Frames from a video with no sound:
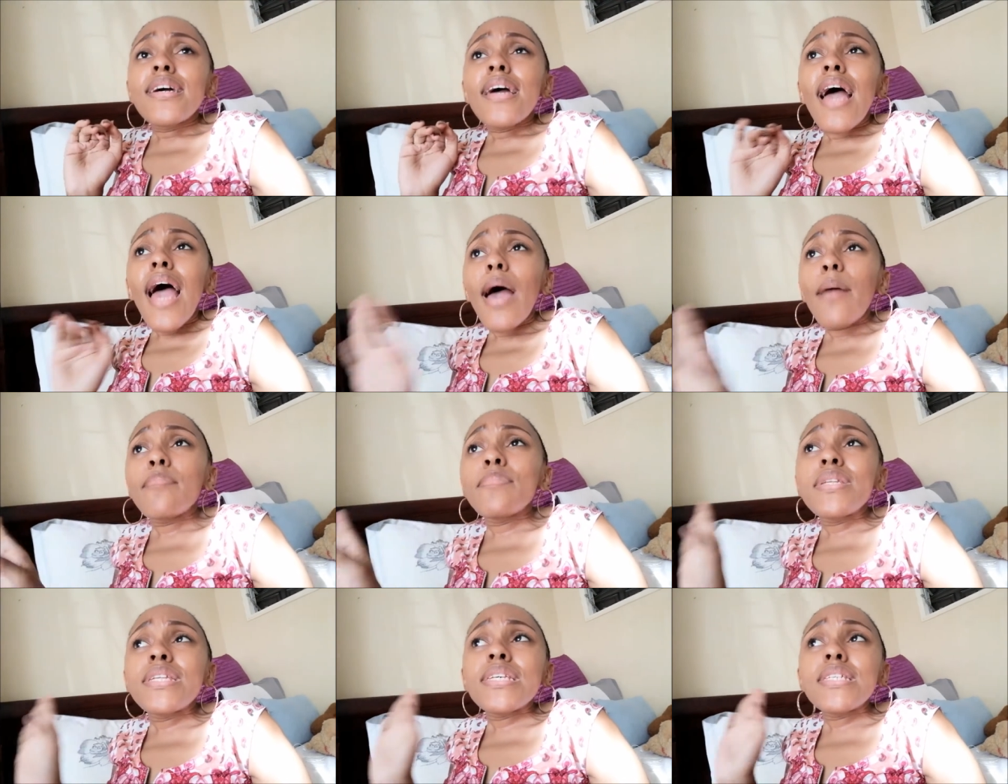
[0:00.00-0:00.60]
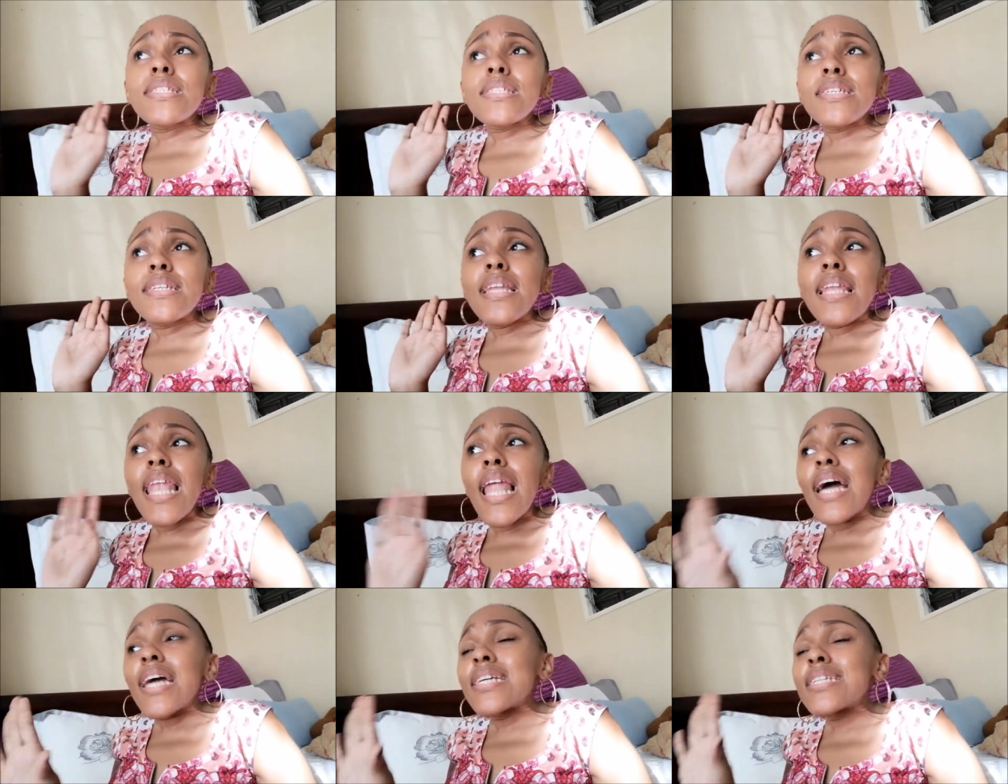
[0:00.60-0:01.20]
happiness and
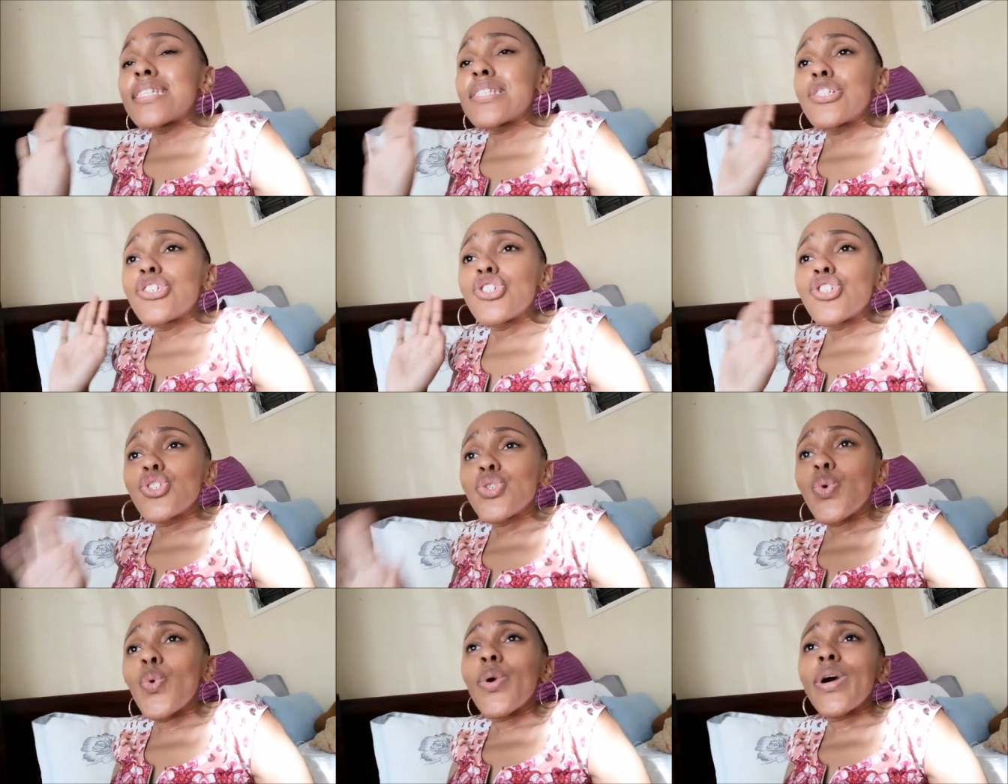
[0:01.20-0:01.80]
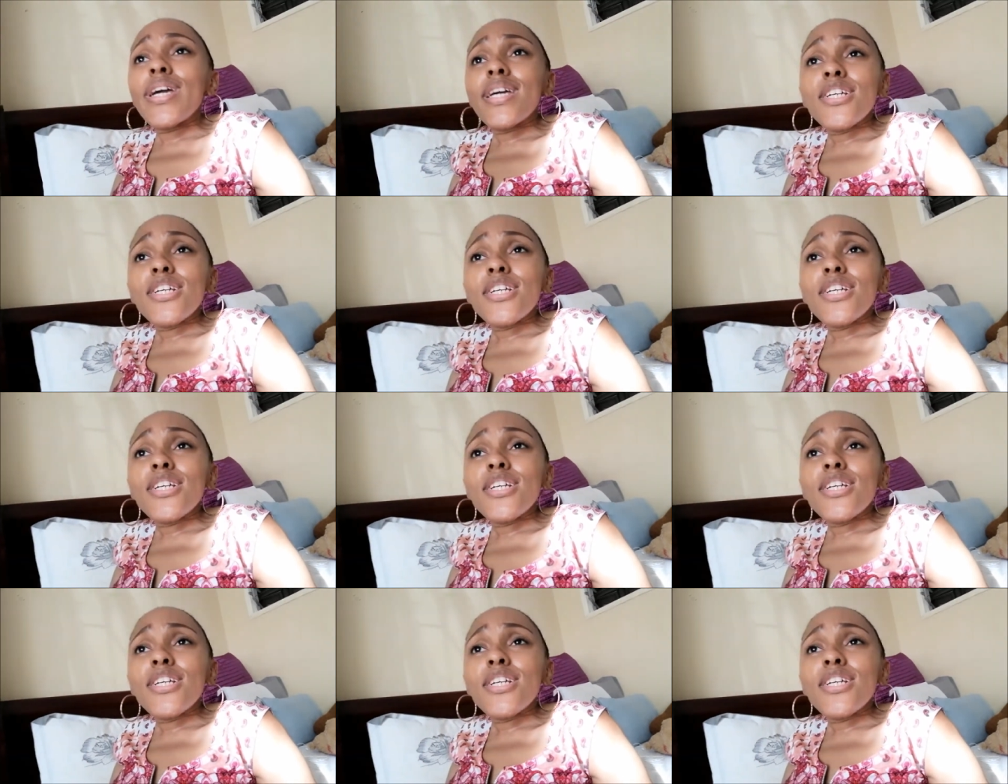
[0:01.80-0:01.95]
light and joy